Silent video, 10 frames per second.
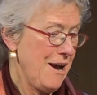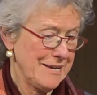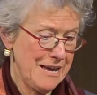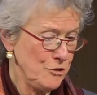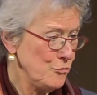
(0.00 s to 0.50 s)

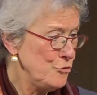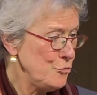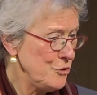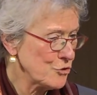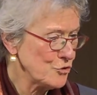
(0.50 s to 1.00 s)
Can you do
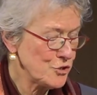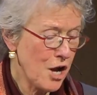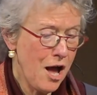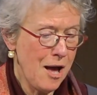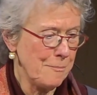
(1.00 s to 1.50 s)
your
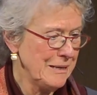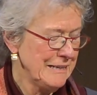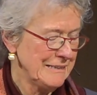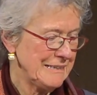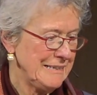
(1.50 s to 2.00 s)
job?
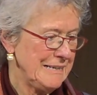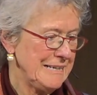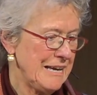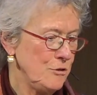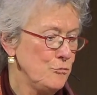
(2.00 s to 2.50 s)

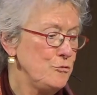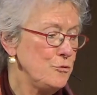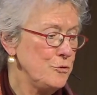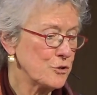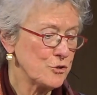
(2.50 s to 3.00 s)
Can you do
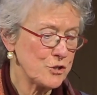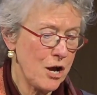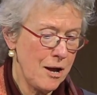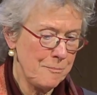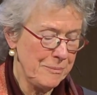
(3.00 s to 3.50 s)
your
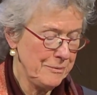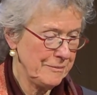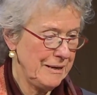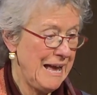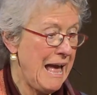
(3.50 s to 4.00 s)
job
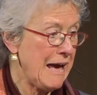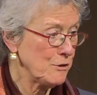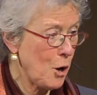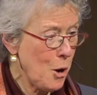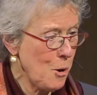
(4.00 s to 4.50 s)
at
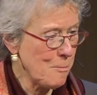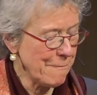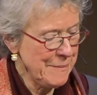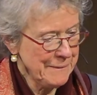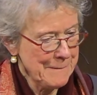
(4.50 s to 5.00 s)
home?
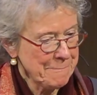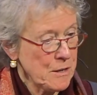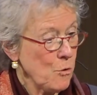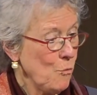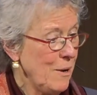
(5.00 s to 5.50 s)

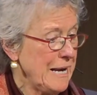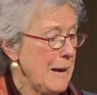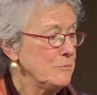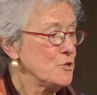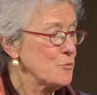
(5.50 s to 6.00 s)
What
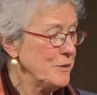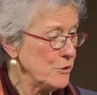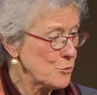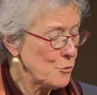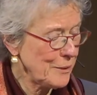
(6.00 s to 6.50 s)
happens when
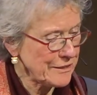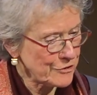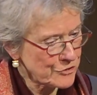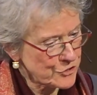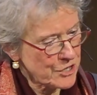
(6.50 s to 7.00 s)
you quit
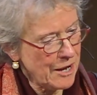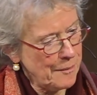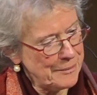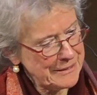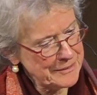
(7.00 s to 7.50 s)
your
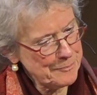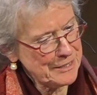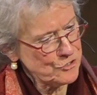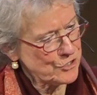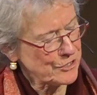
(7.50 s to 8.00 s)
job and the
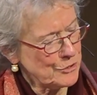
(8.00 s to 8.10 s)
budget